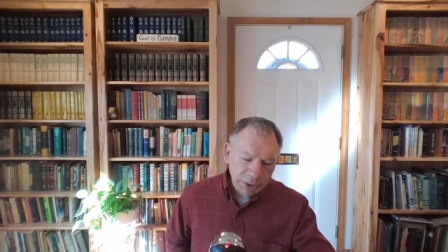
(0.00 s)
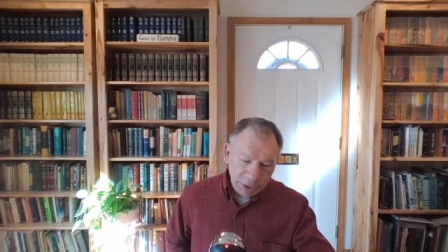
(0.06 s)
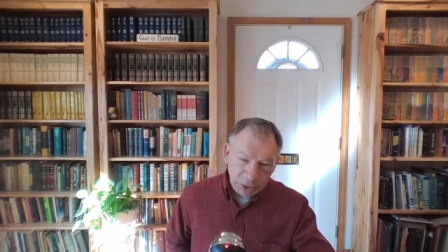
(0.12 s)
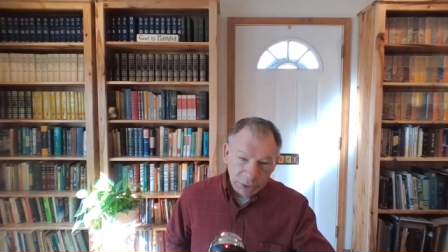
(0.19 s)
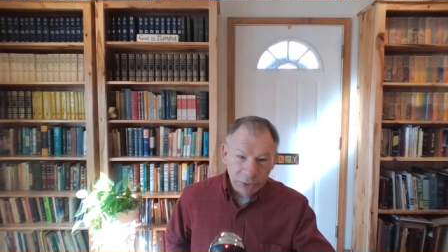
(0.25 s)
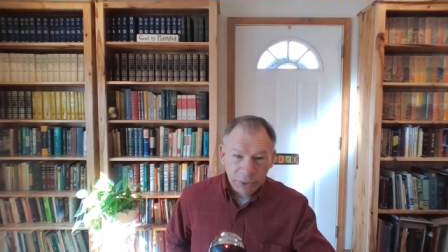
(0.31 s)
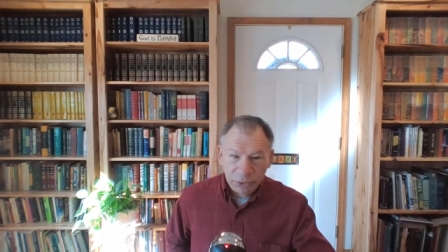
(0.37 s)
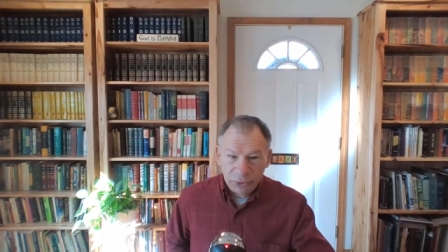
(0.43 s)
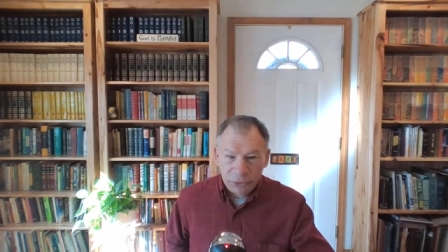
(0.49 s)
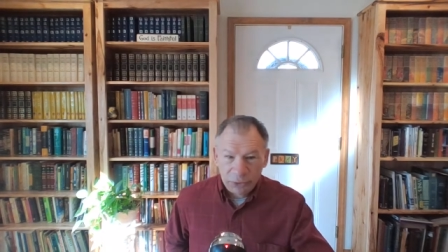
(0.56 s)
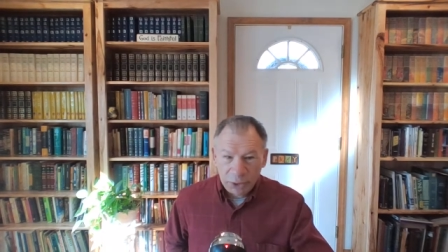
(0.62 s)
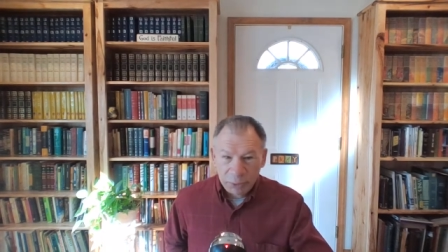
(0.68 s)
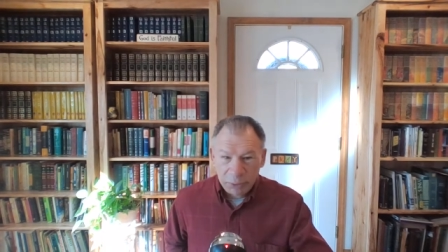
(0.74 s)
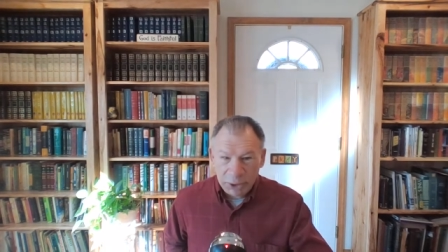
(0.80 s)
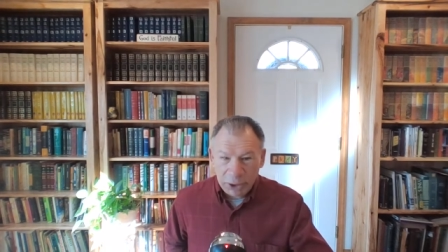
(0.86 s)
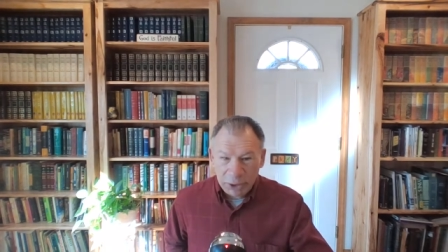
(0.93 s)
can do the
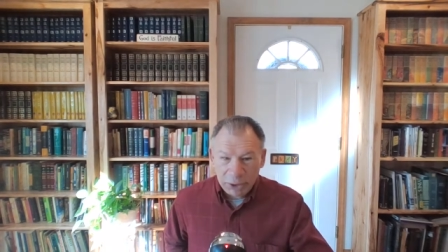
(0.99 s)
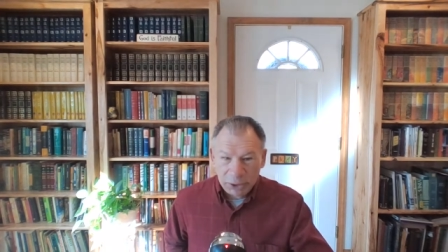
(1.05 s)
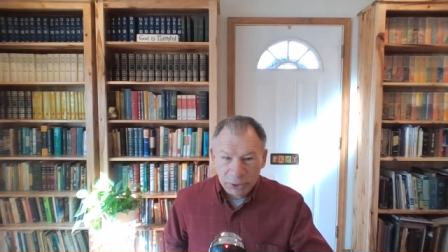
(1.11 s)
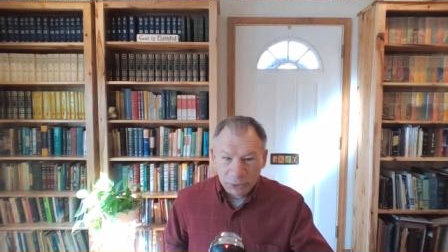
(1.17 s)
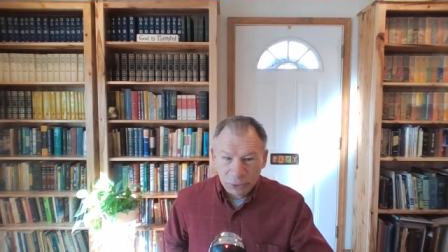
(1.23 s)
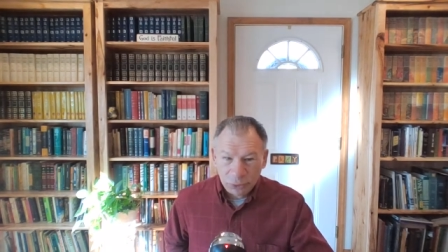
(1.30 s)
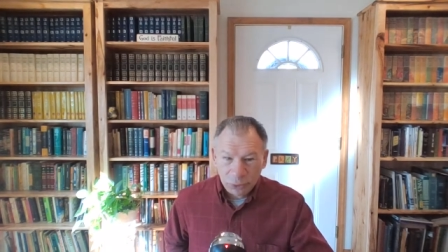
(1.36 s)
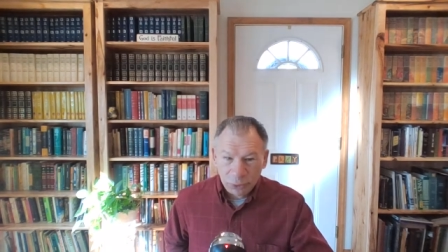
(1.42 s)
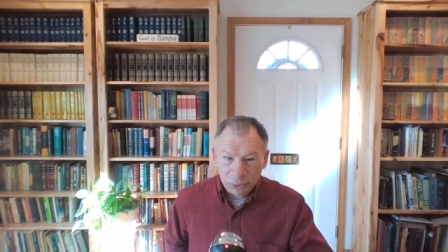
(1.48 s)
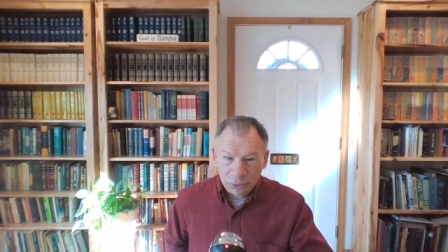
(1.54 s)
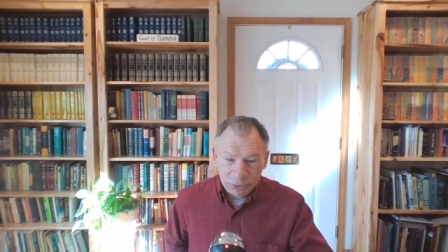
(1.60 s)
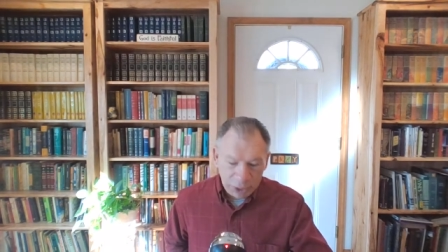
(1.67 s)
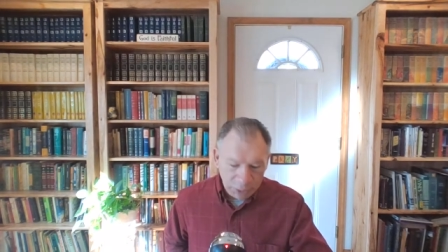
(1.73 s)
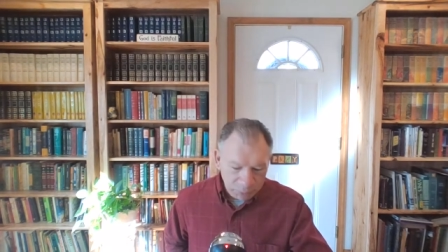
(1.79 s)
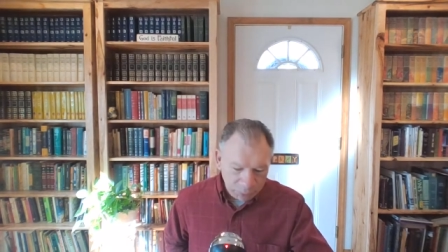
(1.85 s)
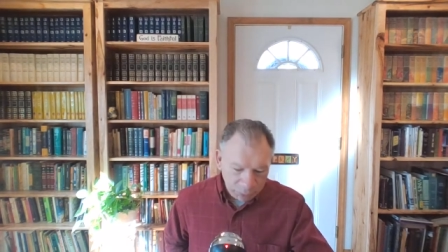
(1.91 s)
same. We need to control our
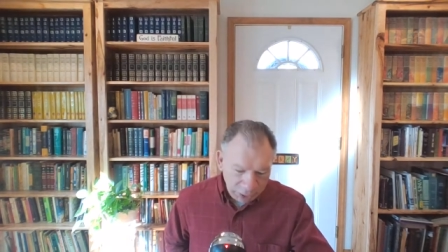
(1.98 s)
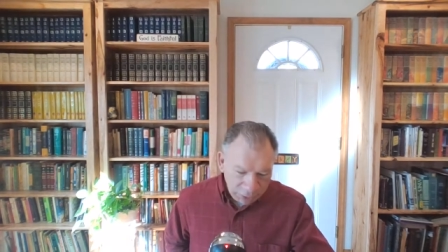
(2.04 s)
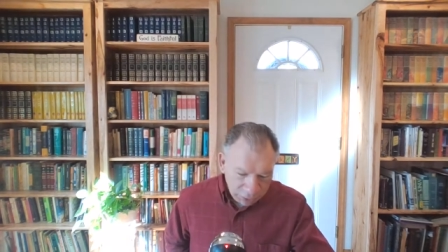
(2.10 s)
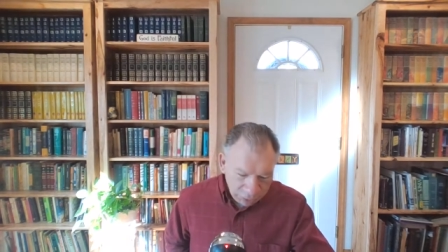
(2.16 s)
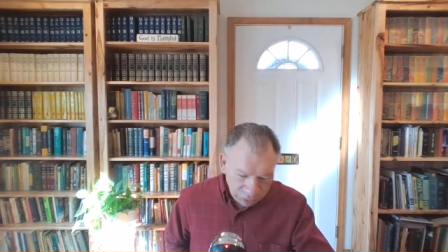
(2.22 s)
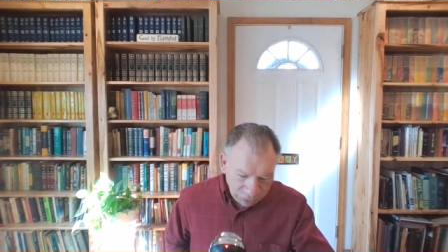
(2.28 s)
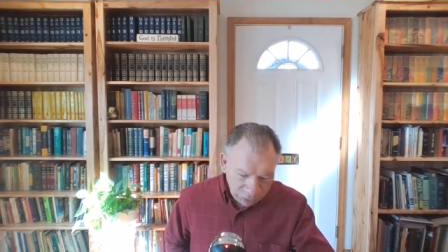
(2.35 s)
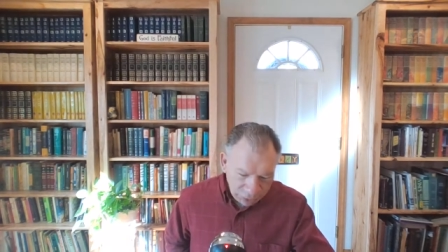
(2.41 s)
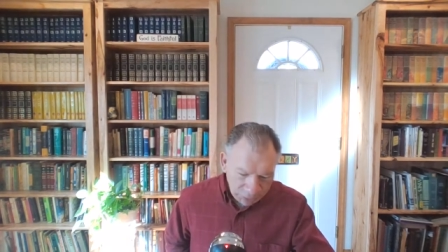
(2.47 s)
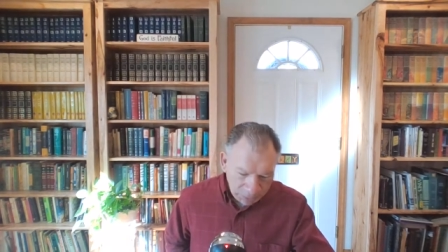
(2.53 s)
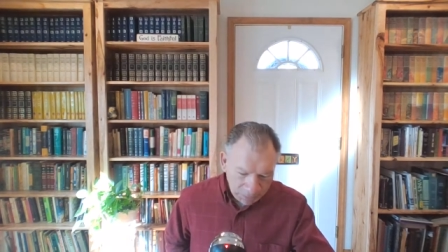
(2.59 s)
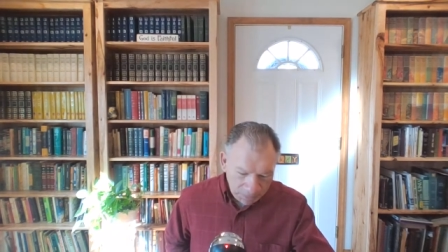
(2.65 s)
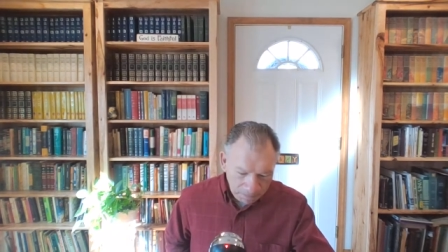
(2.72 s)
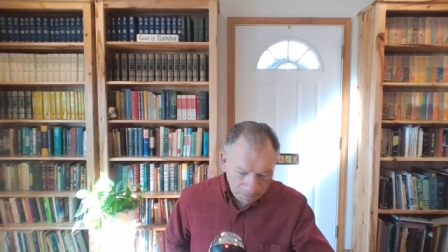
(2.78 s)
temper and our tongue.